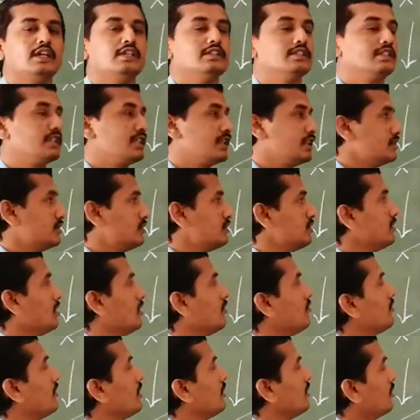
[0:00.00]
The ratio
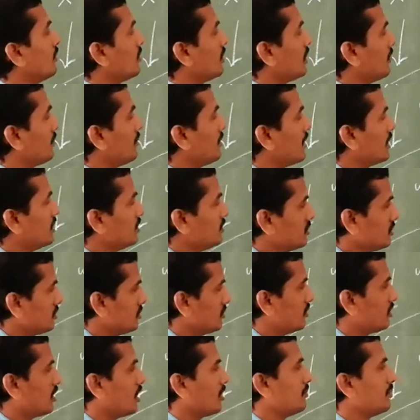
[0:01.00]
of phenotypic and
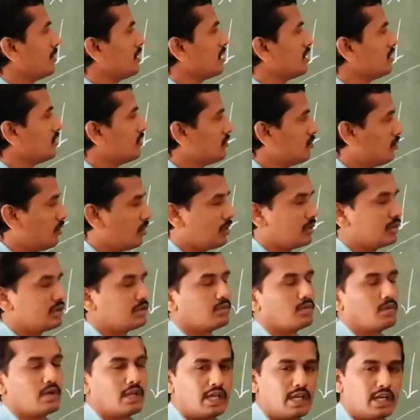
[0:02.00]
genotypic is both
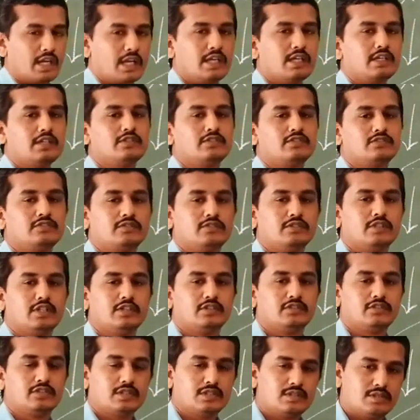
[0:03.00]

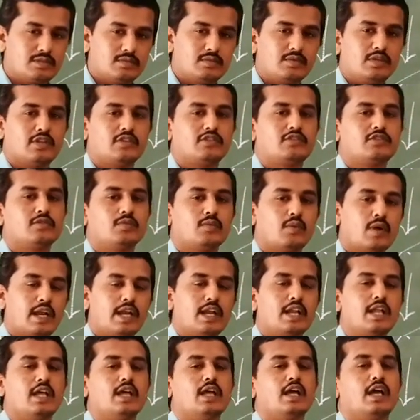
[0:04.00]
1:2:1